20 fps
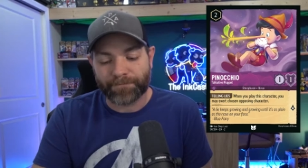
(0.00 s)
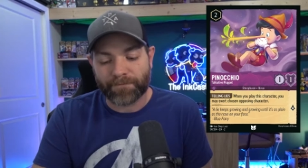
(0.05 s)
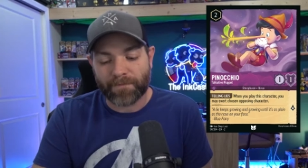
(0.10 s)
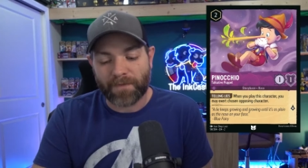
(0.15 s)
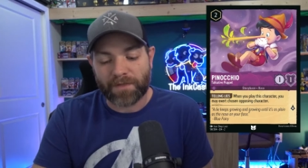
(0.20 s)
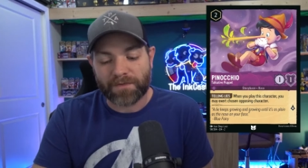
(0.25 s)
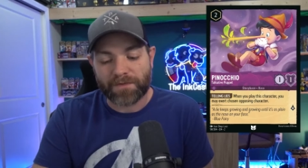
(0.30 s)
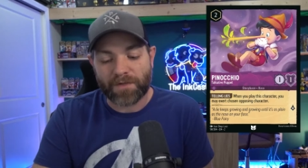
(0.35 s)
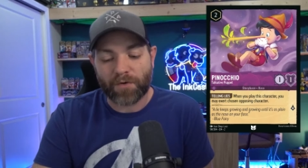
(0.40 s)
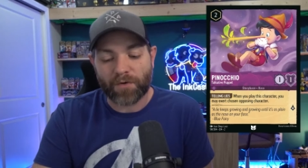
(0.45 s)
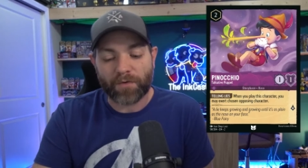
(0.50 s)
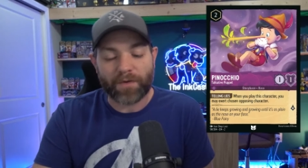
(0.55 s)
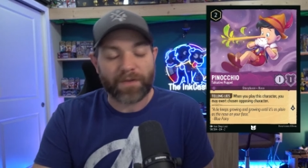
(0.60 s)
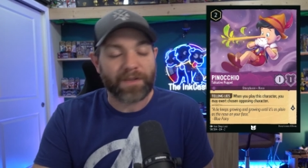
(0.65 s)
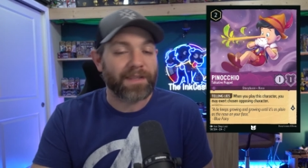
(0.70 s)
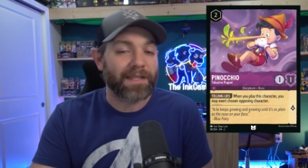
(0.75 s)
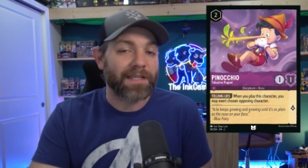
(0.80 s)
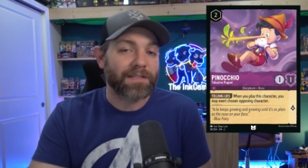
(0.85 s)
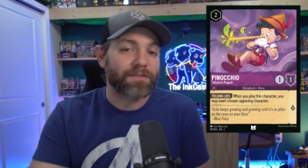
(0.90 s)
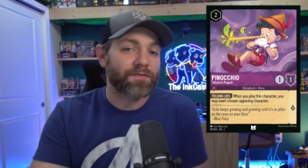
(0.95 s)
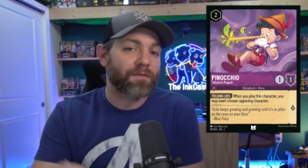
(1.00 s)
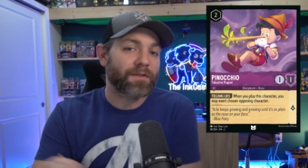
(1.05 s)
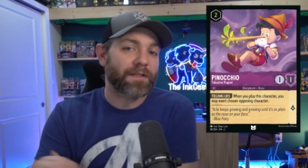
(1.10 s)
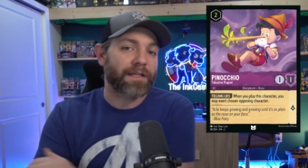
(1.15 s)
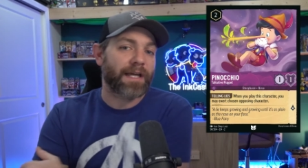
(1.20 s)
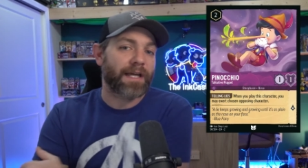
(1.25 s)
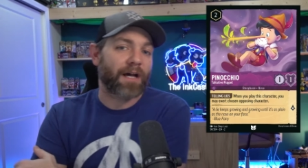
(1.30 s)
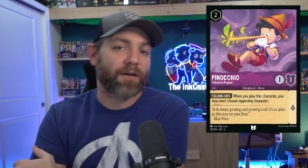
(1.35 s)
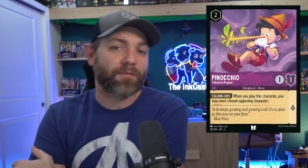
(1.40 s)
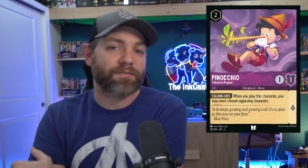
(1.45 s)
So this really
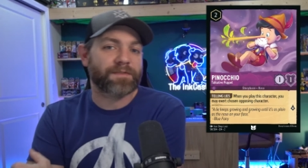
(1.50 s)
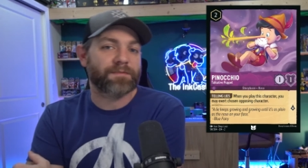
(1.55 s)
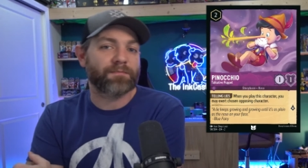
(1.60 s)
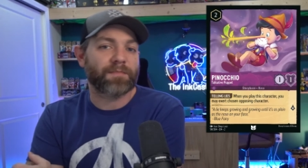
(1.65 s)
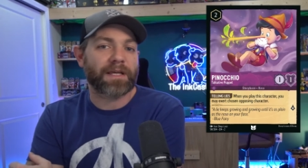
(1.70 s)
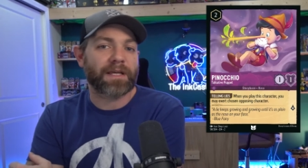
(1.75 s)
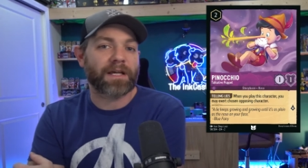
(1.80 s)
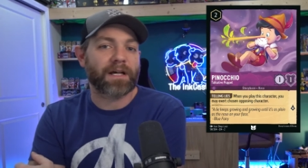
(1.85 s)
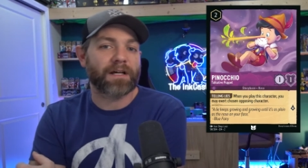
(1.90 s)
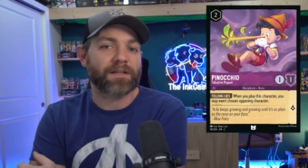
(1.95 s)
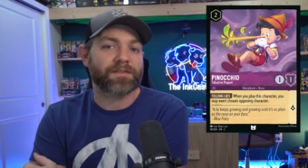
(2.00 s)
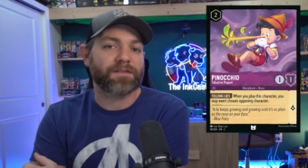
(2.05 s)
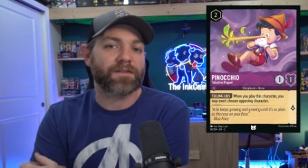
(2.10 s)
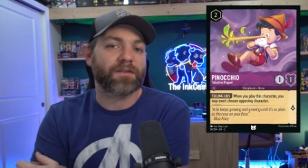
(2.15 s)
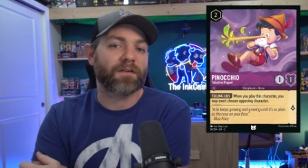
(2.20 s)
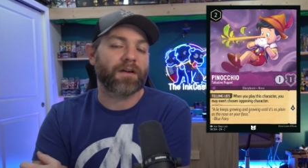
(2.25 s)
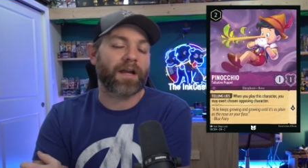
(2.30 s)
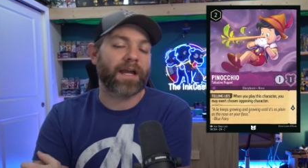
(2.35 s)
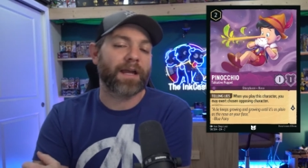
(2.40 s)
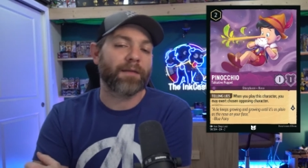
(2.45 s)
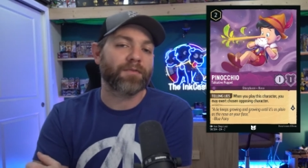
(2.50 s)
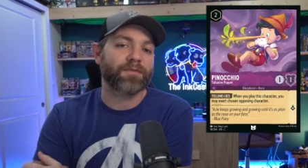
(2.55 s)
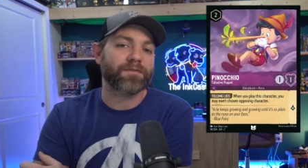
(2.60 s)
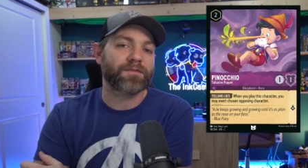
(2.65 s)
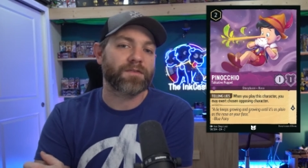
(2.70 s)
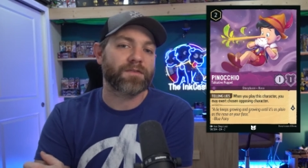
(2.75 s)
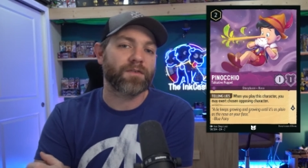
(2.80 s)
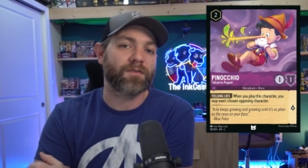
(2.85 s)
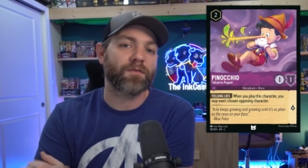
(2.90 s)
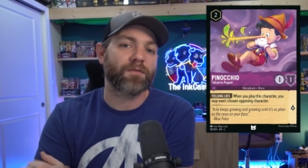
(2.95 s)
helps because you're able
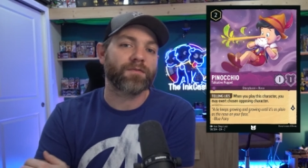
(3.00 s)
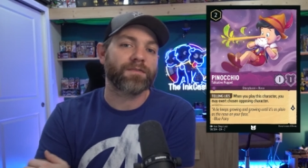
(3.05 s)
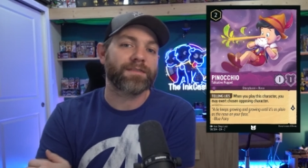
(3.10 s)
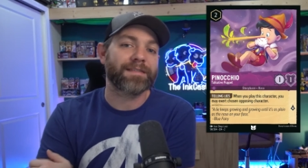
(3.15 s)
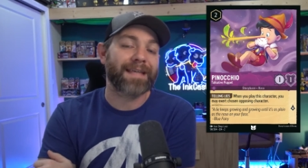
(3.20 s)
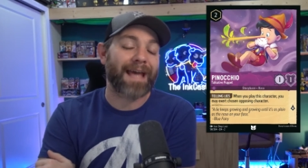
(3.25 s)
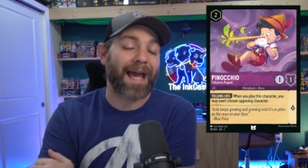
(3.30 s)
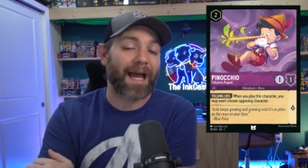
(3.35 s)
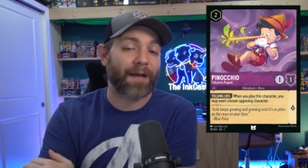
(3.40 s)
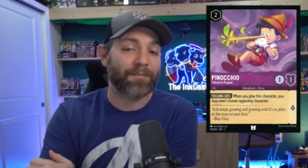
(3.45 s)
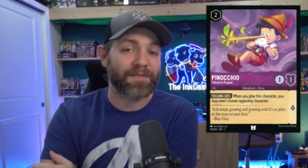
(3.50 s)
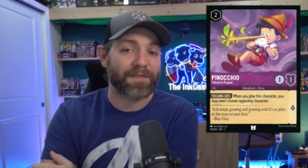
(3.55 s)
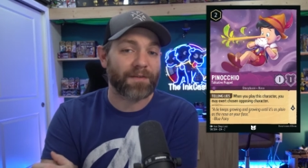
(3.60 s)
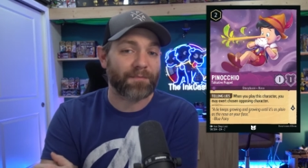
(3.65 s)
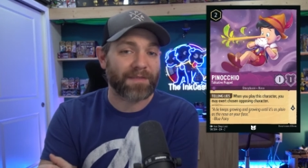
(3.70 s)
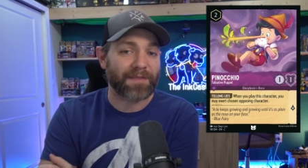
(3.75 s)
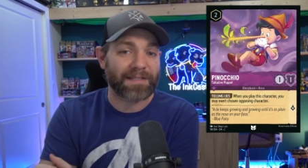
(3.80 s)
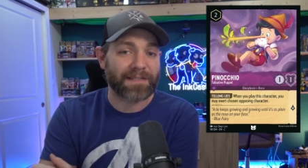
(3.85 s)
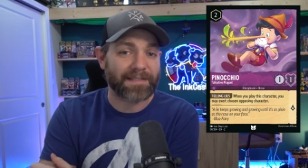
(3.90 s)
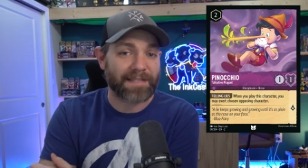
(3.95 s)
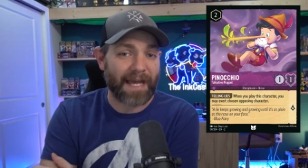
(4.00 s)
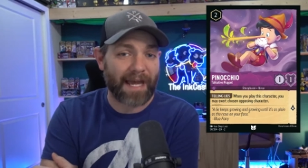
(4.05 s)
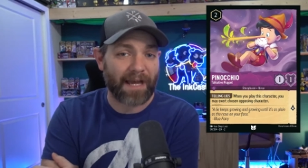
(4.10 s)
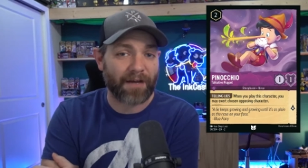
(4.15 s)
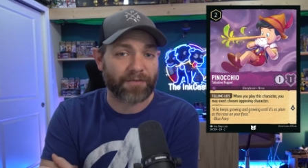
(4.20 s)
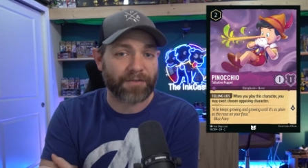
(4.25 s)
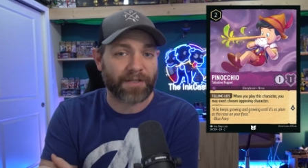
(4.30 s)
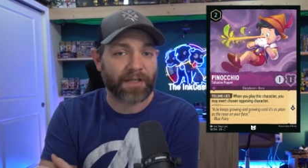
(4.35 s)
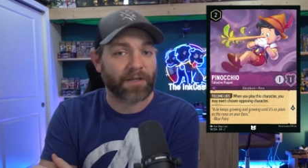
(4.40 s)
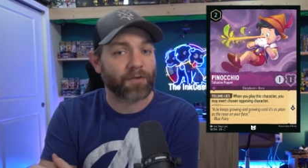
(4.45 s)
to tap something
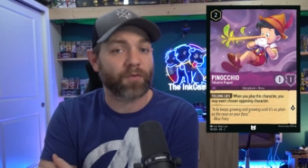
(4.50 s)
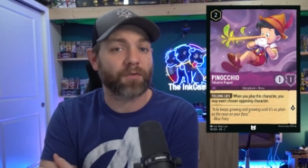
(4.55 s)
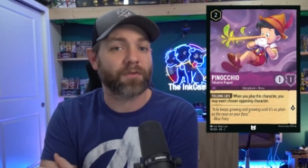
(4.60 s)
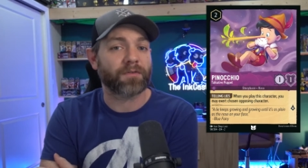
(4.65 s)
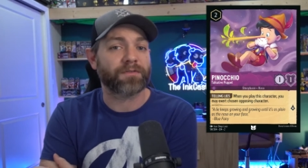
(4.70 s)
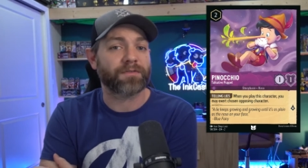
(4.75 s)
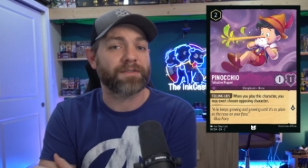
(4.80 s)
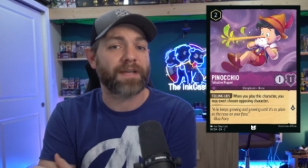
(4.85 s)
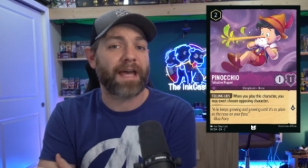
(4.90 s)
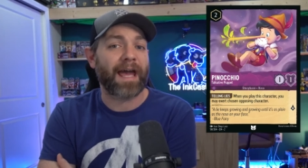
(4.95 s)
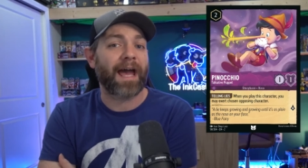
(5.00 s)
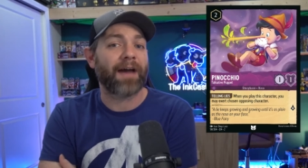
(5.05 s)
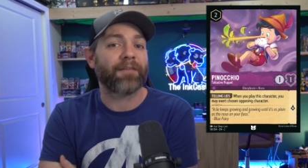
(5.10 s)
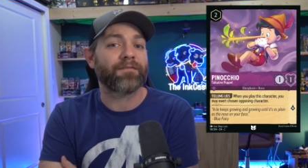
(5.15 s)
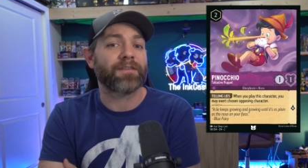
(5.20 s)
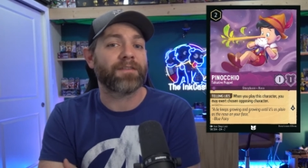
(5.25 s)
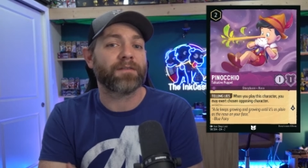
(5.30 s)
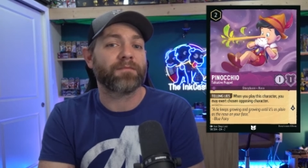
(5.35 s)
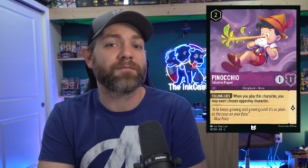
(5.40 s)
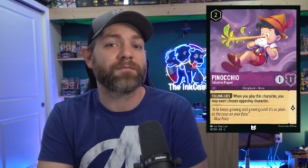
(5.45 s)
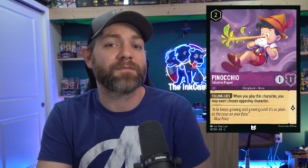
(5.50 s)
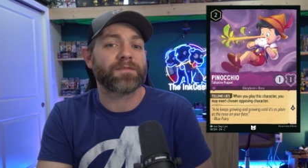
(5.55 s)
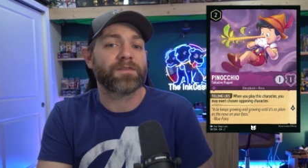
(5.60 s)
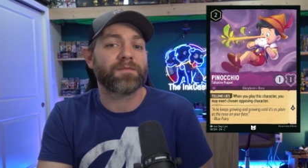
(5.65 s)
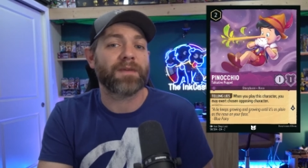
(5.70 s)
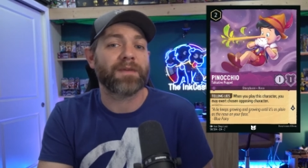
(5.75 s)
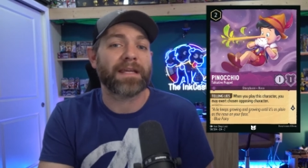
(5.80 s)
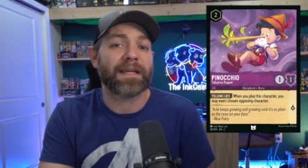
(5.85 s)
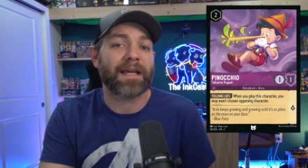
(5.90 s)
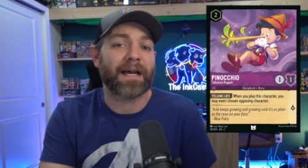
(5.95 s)
down in order to have them to
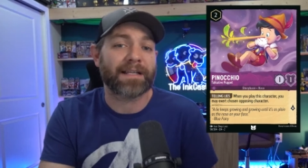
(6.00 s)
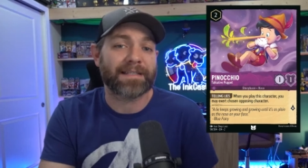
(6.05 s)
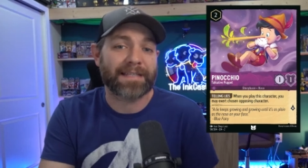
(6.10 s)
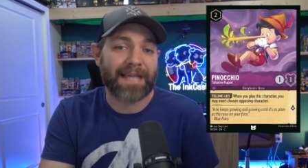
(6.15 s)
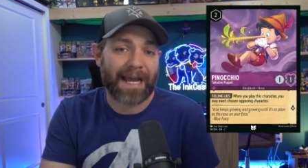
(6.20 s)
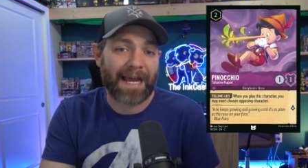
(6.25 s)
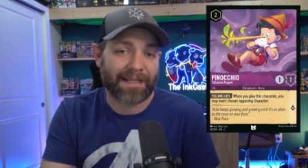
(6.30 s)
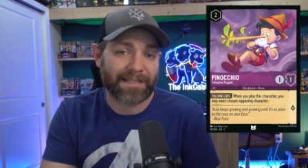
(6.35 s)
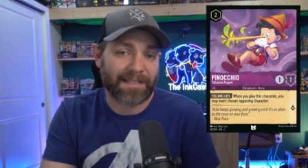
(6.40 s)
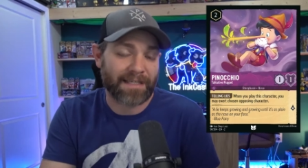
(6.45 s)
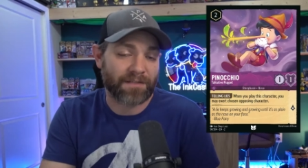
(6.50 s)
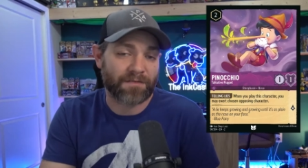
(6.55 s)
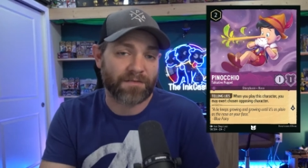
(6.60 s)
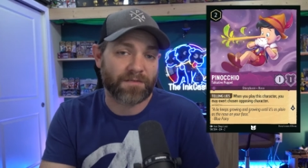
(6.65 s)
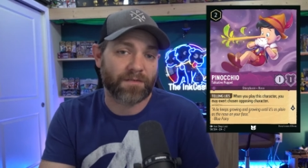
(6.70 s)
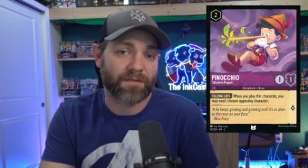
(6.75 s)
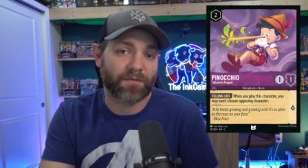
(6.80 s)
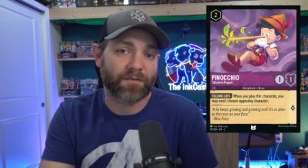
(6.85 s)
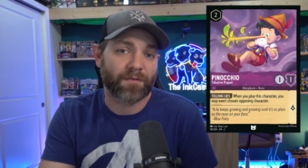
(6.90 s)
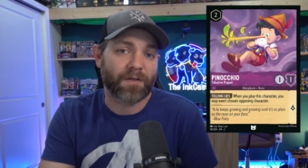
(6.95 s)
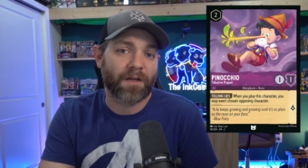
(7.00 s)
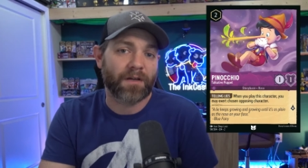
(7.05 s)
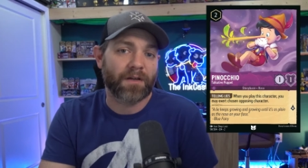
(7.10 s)
be attacked into.